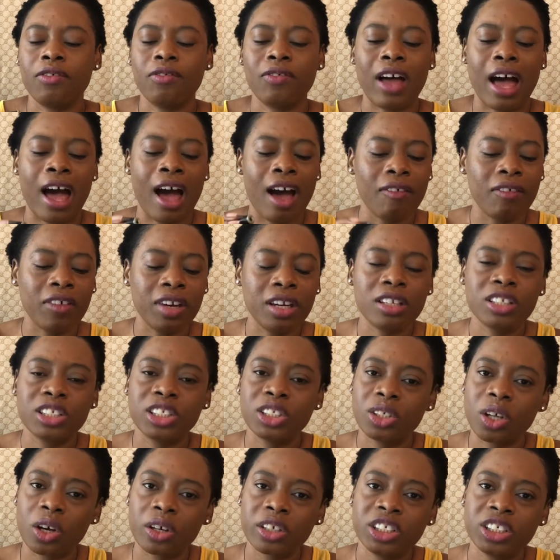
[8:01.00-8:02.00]
having the
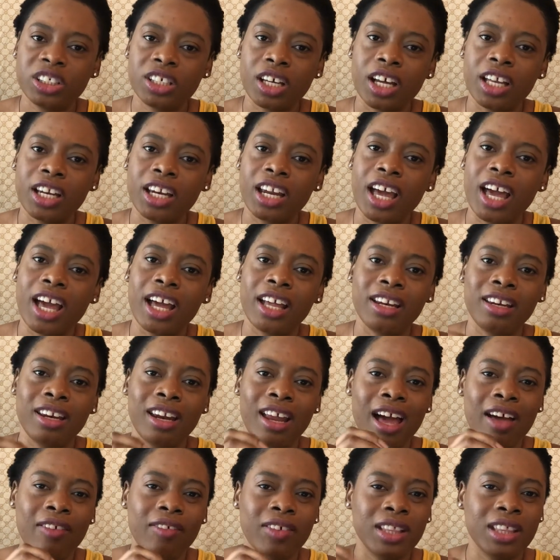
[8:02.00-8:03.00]
suction and
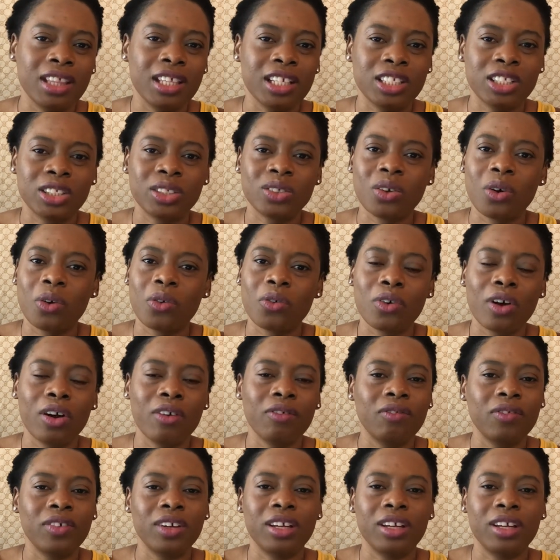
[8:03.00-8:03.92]
having this so rough,